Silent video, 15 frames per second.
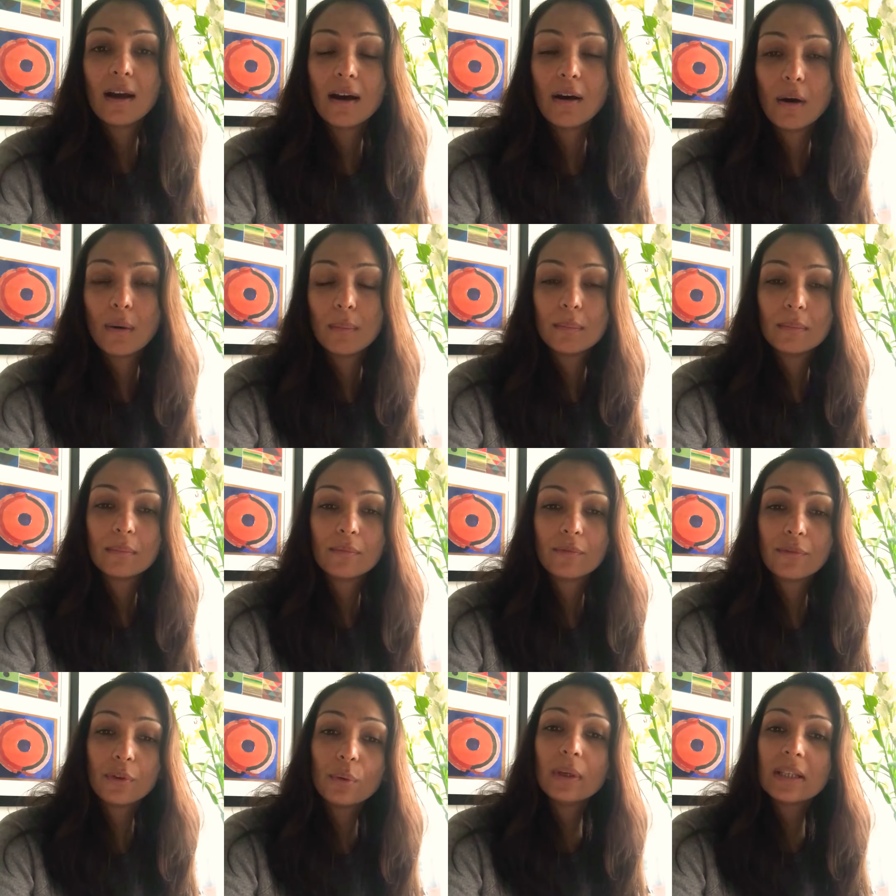um,
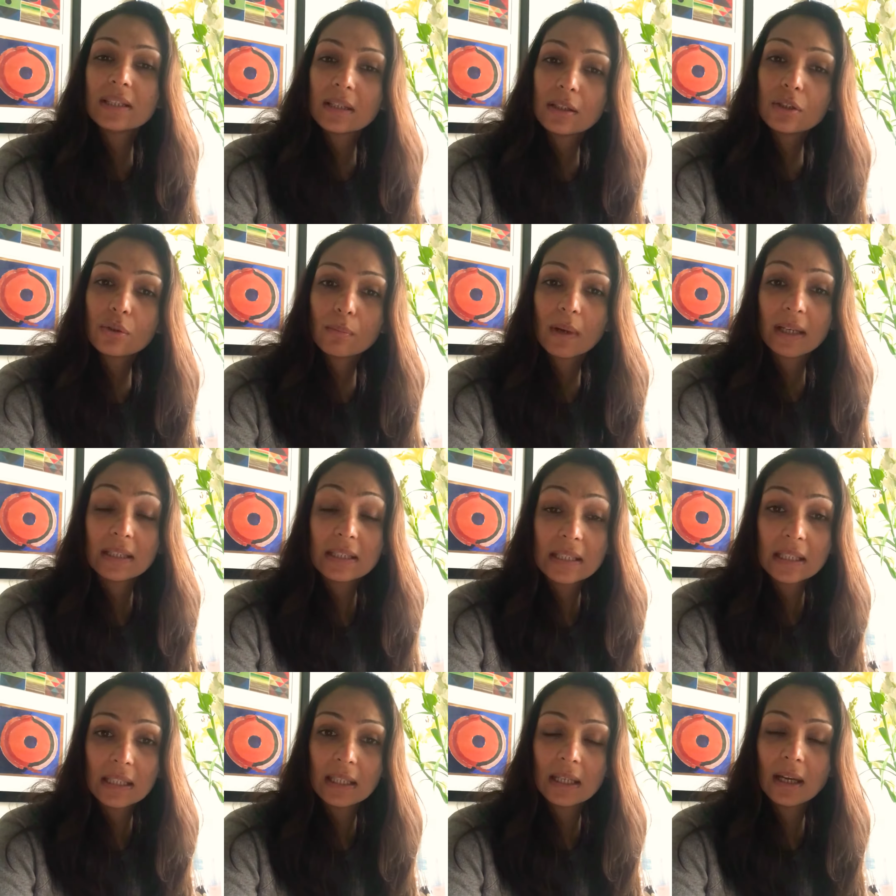few weeks into my
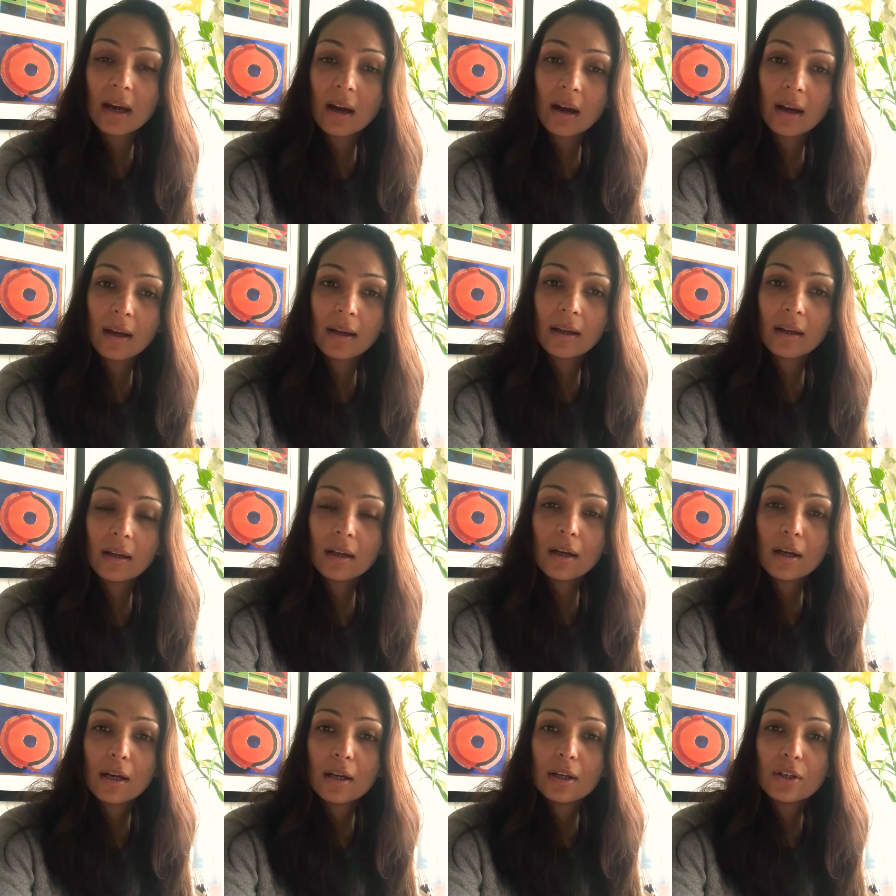T, I
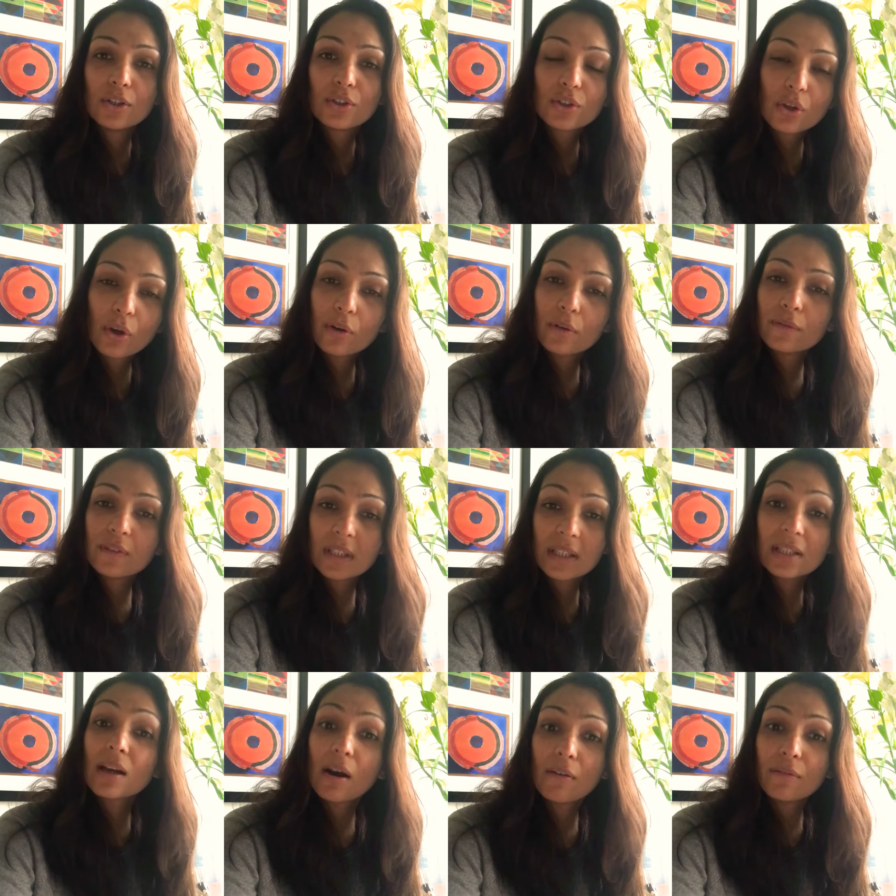sort of
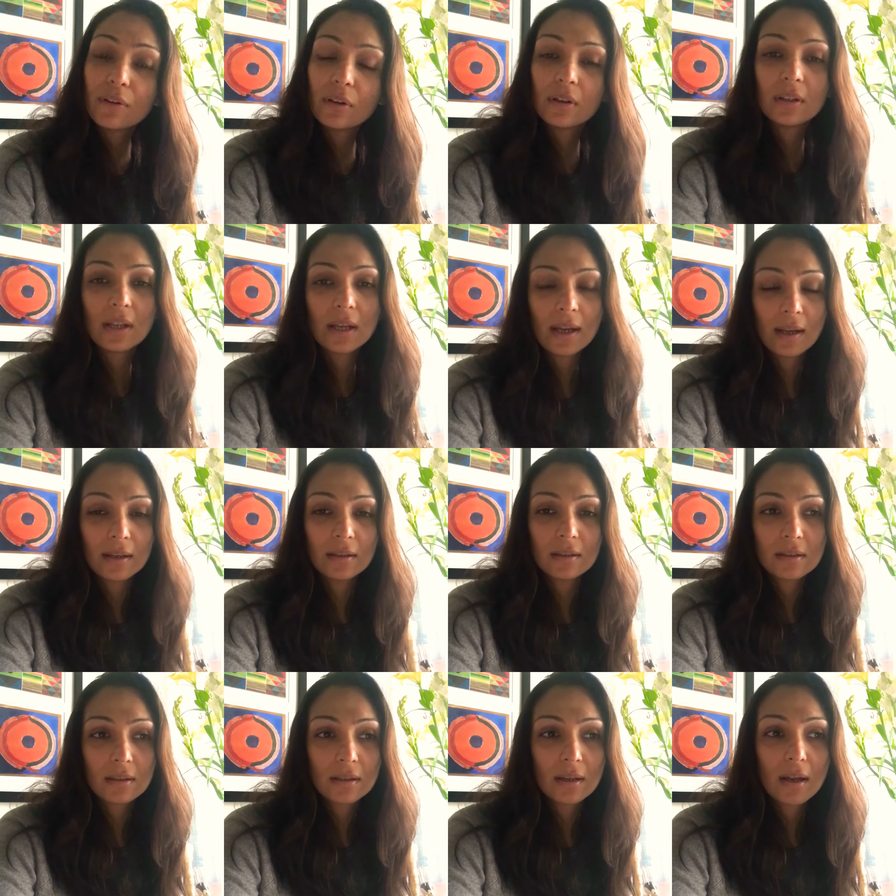discovered
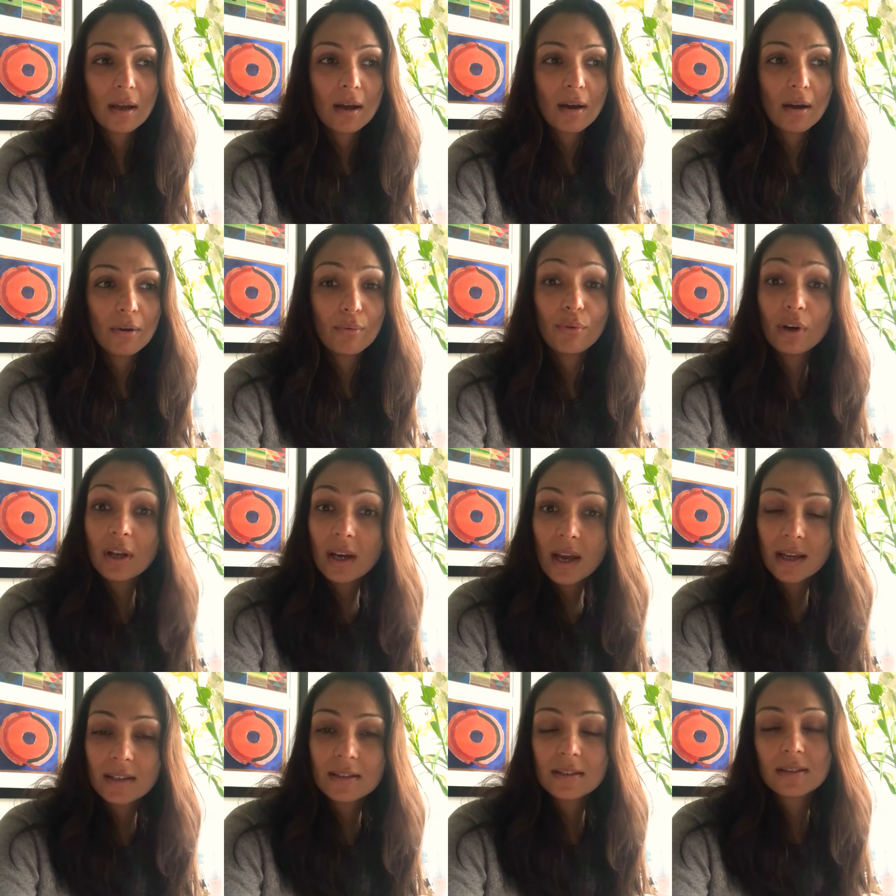and
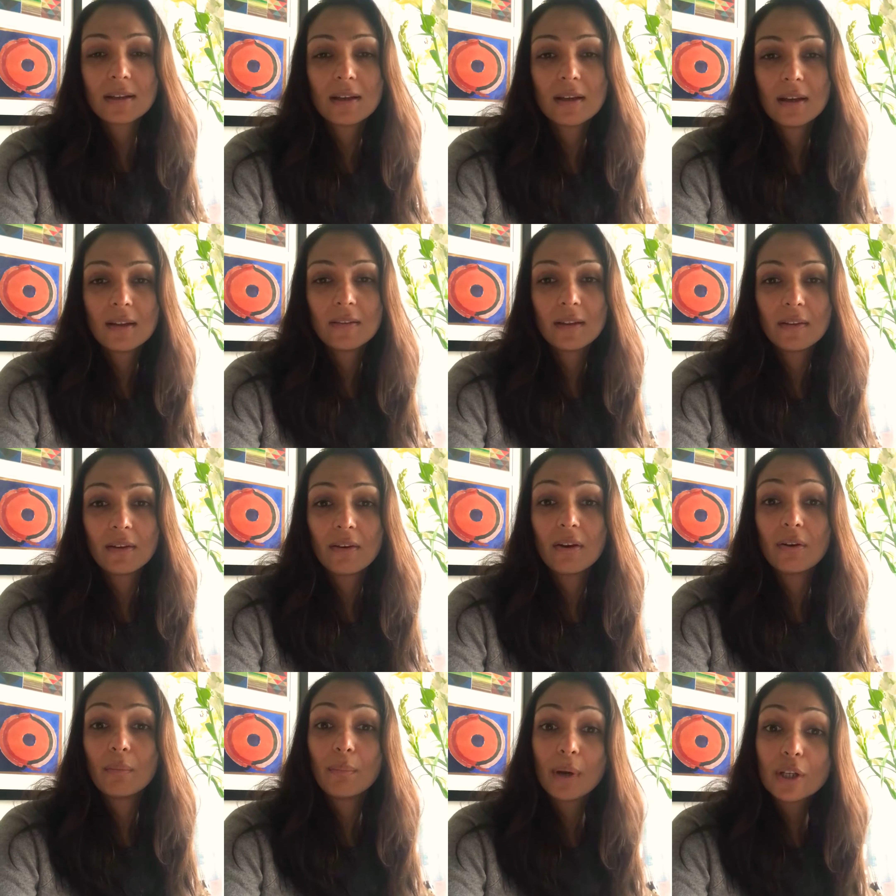realized that there
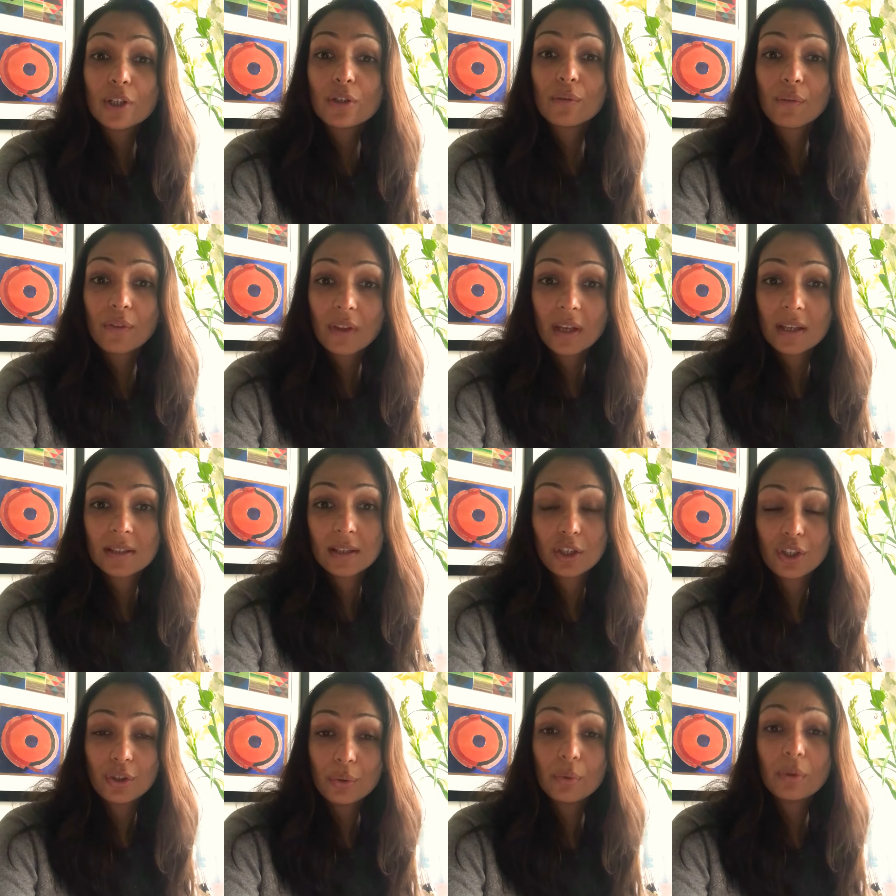are a bunch of things that
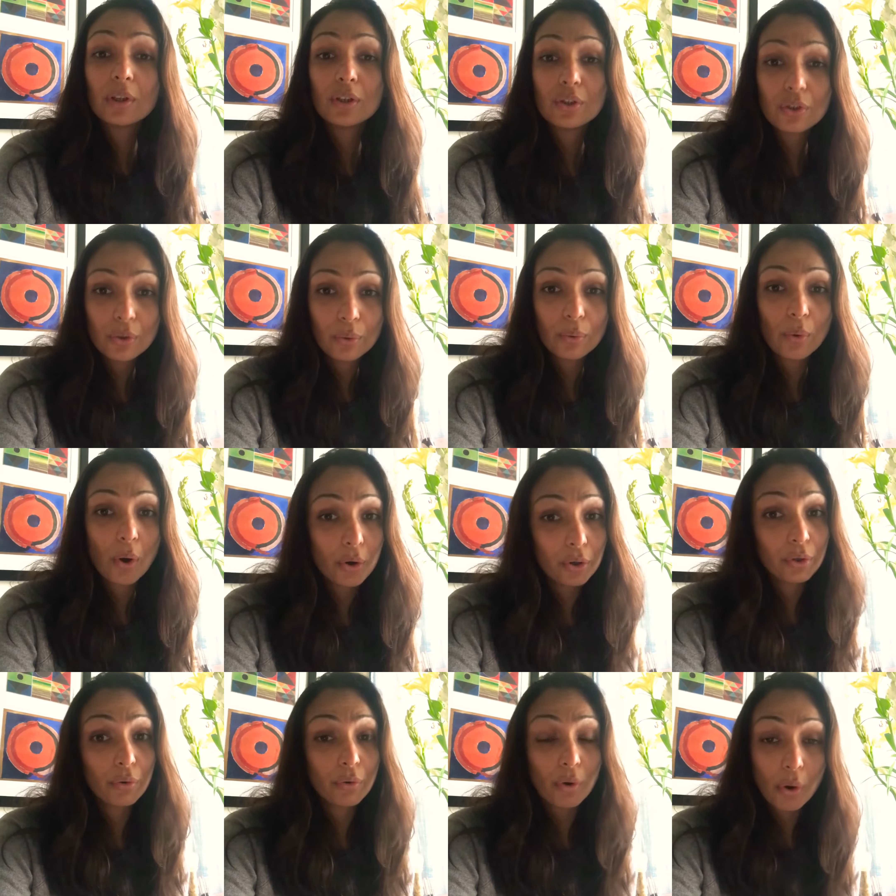you can do on
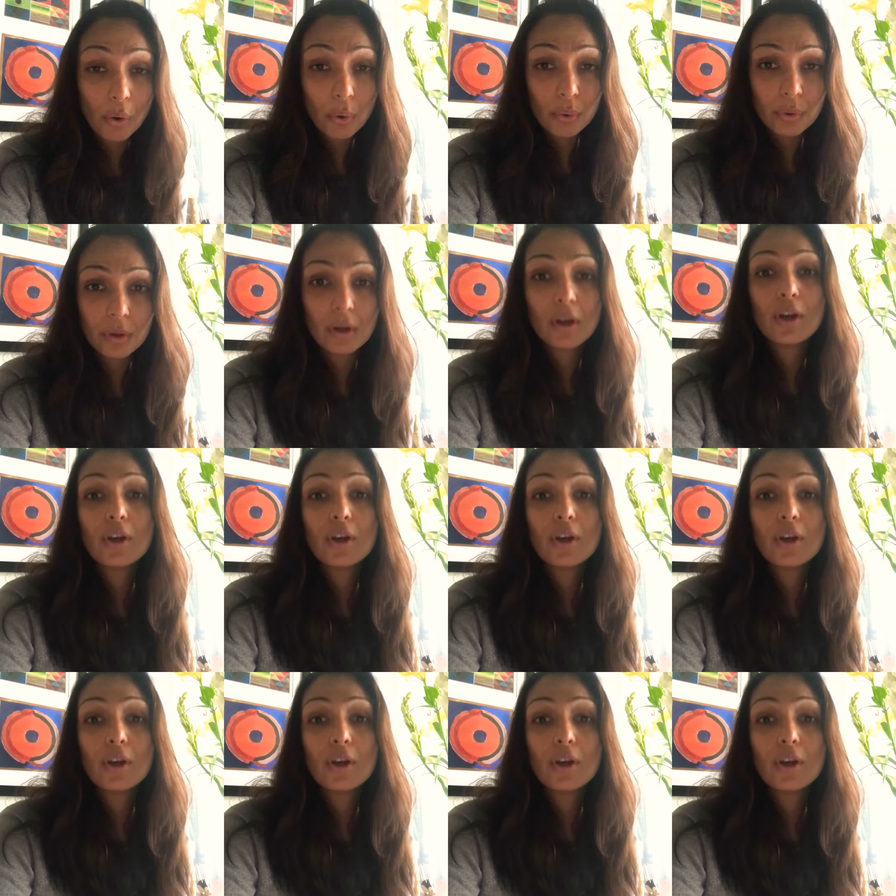your own